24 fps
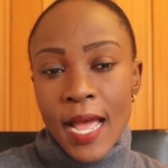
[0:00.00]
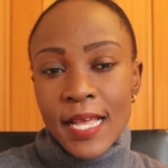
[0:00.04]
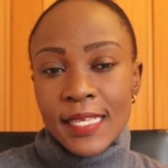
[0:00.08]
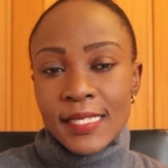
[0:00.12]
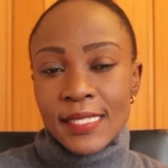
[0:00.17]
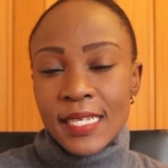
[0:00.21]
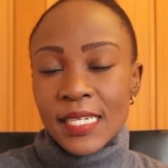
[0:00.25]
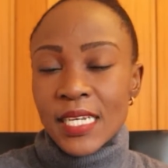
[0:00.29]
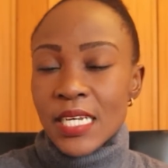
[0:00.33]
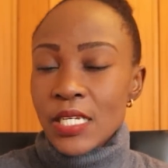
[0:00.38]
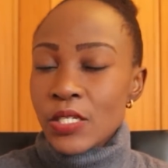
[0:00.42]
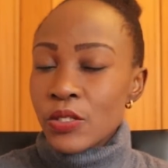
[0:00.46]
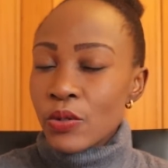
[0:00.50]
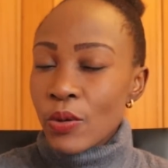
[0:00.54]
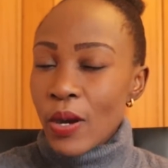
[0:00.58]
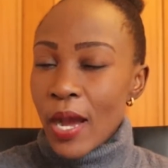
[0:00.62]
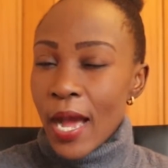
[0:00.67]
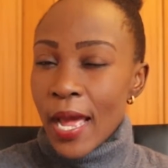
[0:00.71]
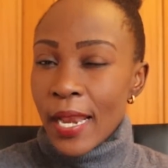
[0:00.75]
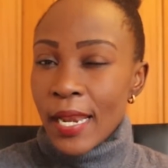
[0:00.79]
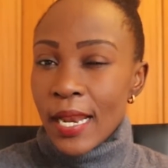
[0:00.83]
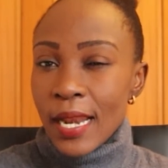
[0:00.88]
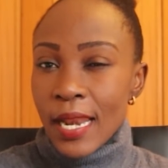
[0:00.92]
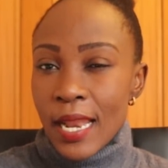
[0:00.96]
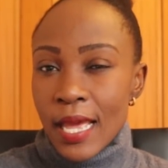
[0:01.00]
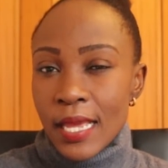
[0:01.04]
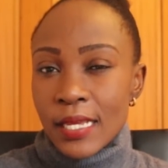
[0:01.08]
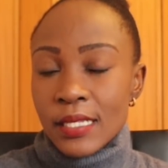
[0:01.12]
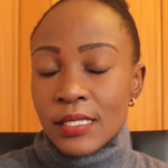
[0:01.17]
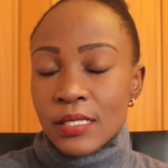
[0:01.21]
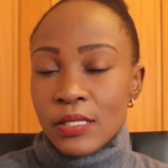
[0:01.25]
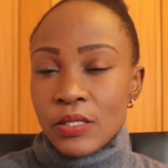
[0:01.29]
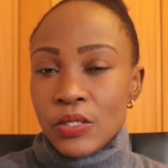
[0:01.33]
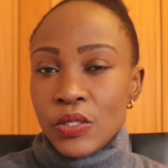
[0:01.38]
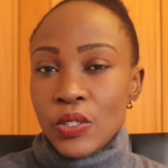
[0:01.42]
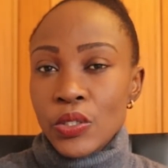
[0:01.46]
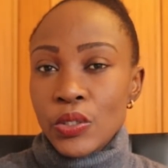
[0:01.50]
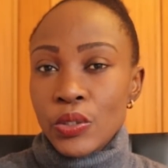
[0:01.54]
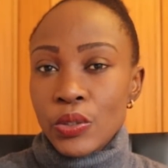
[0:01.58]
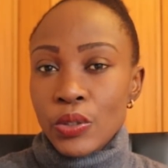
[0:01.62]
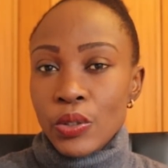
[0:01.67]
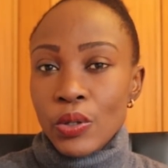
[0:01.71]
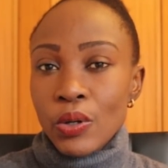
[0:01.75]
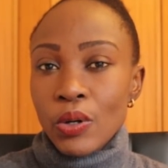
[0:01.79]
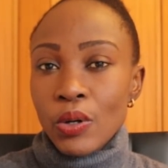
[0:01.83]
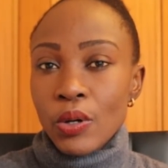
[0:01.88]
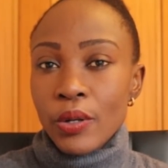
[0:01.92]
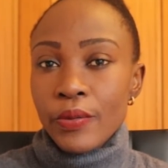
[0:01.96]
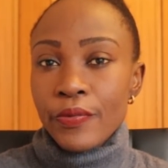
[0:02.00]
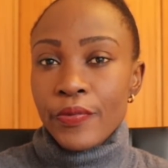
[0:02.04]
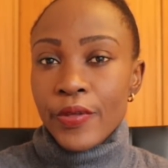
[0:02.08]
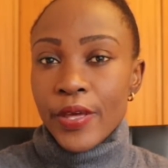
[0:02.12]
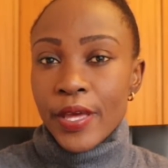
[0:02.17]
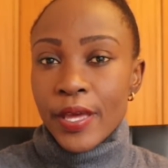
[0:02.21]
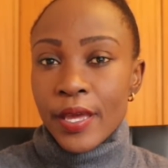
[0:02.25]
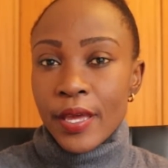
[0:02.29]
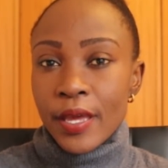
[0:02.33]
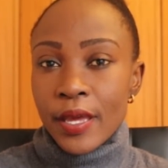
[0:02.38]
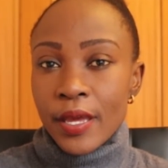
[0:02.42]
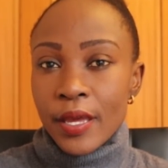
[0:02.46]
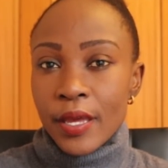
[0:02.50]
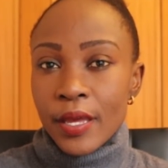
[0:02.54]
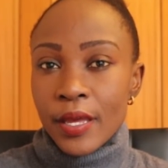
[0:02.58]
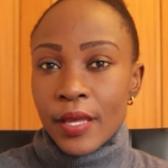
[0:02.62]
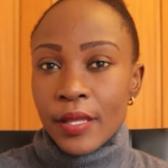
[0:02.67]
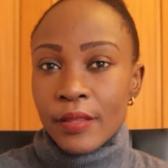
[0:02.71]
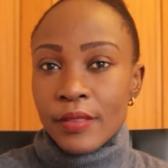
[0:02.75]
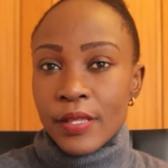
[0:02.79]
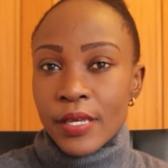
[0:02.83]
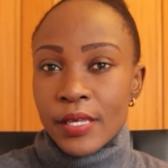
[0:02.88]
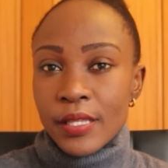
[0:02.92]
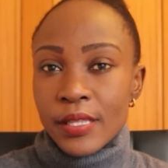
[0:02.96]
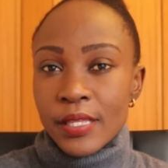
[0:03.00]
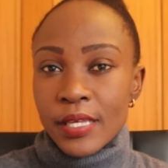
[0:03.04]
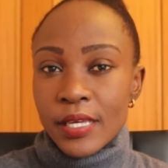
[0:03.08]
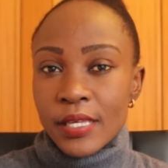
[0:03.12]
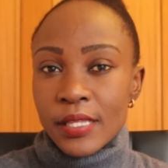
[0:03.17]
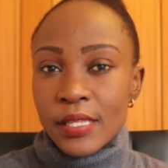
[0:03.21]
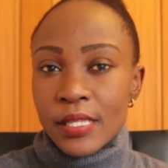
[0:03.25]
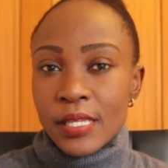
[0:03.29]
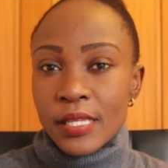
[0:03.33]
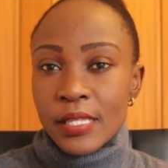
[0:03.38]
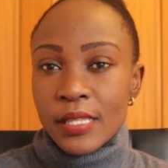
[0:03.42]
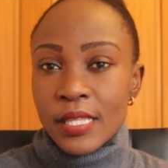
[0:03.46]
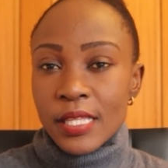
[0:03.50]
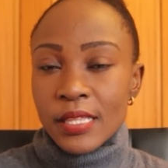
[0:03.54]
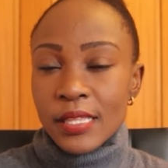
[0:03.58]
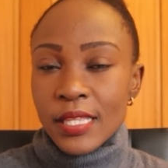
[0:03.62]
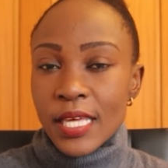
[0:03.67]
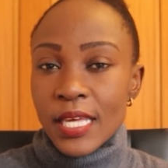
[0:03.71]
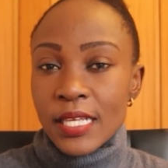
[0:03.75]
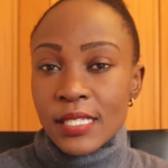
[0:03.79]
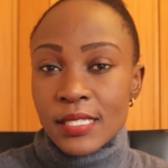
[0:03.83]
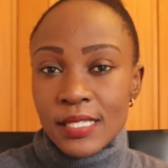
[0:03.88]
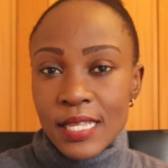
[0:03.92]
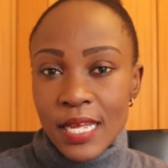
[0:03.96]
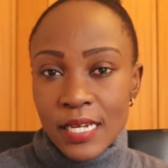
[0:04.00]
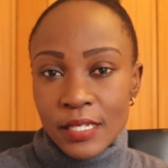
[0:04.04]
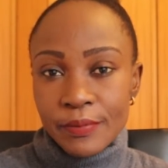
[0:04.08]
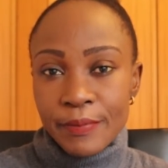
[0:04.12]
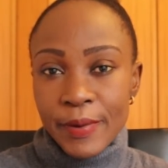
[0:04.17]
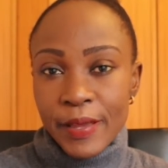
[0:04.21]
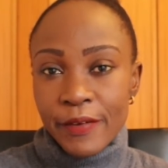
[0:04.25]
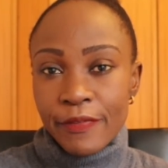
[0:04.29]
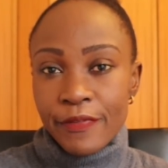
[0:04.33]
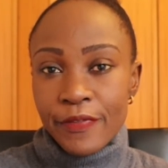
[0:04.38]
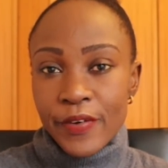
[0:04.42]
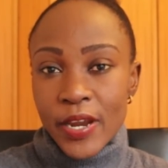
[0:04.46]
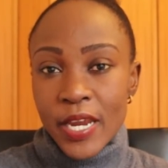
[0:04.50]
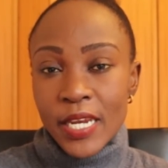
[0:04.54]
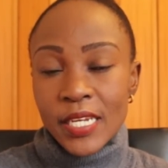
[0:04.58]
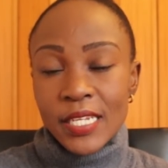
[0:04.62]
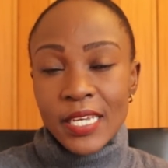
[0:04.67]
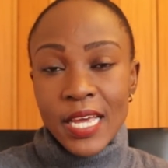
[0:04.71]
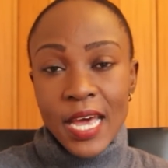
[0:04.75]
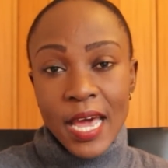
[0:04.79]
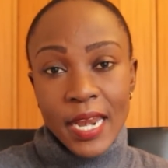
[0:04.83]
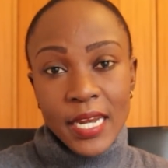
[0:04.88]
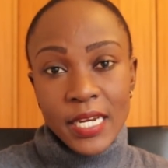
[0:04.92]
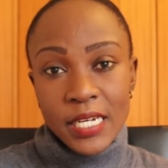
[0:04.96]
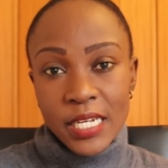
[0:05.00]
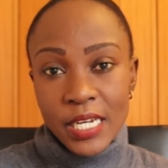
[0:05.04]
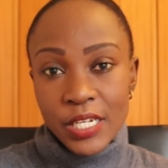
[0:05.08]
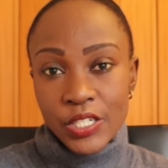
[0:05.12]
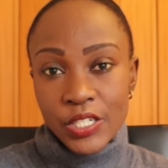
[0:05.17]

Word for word: I started to analyze, you know, the, the, the, the, things that my friend Karen